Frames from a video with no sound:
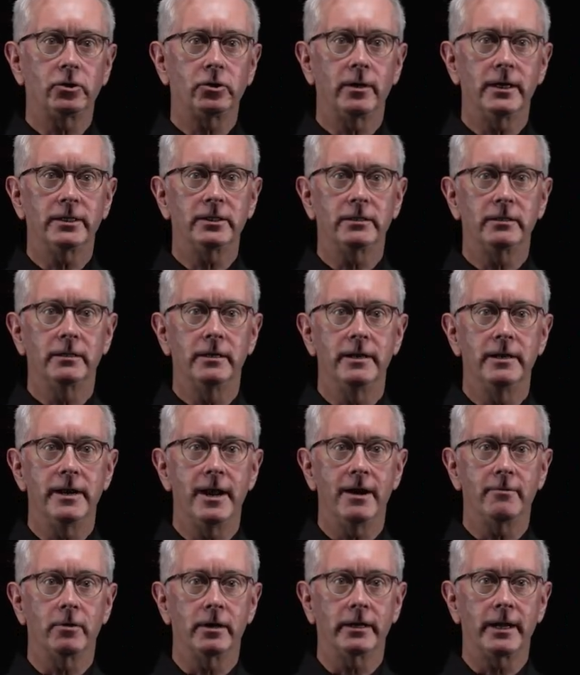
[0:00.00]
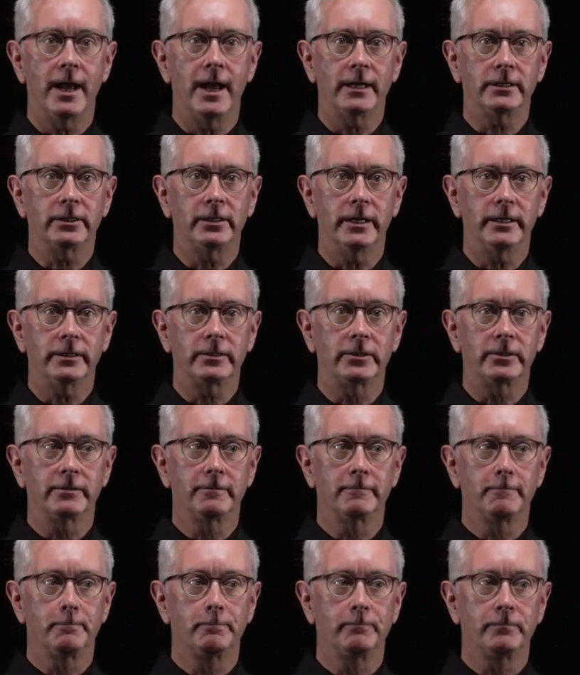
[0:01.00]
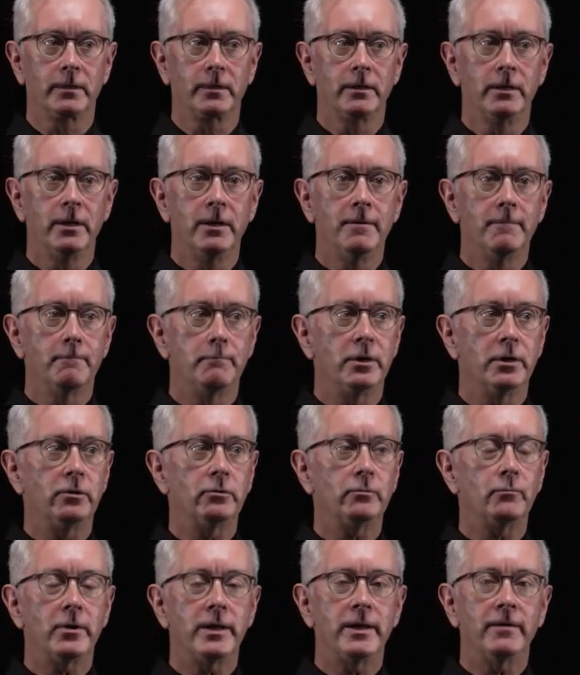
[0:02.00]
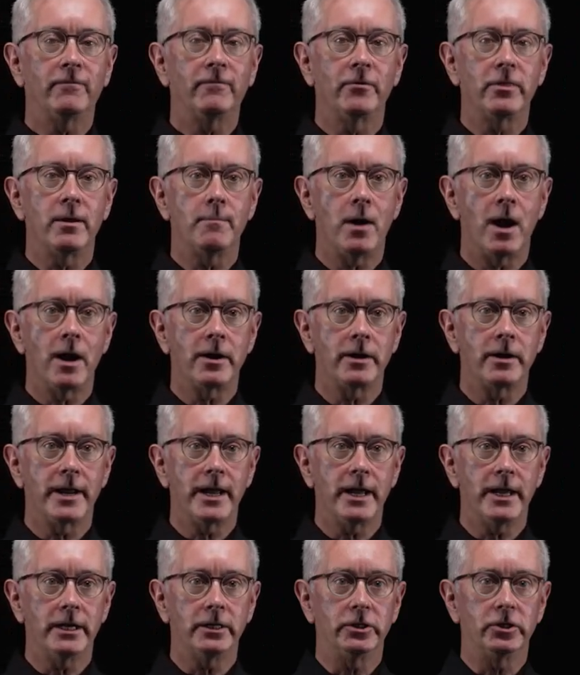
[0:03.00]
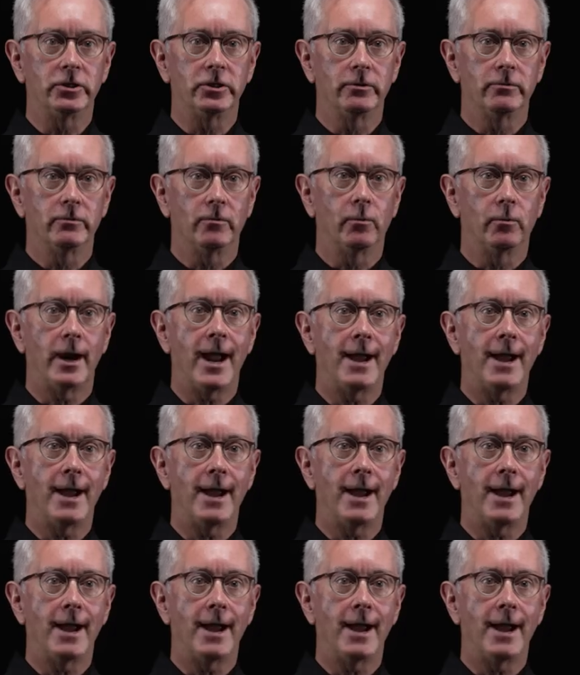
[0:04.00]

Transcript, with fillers: Trust Network Access. Built for the modern age, where